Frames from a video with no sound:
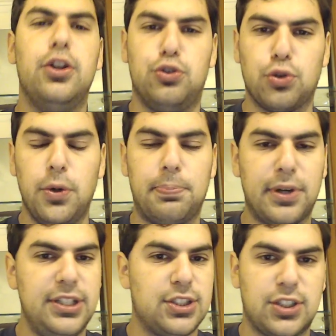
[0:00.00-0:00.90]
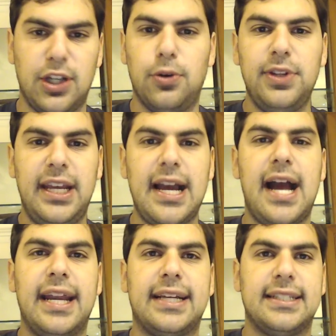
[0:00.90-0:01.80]
Drew Brees is the only
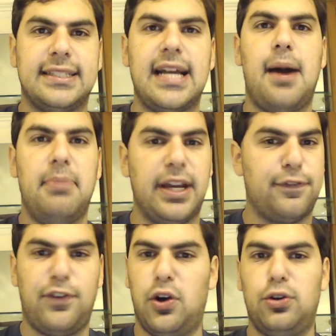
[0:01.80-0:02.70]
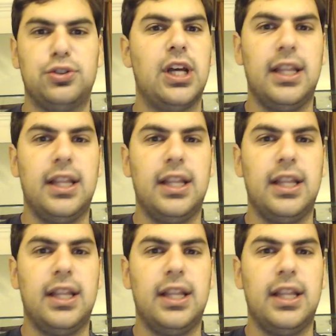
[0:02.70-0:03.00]
guy that can stop Nick Foles.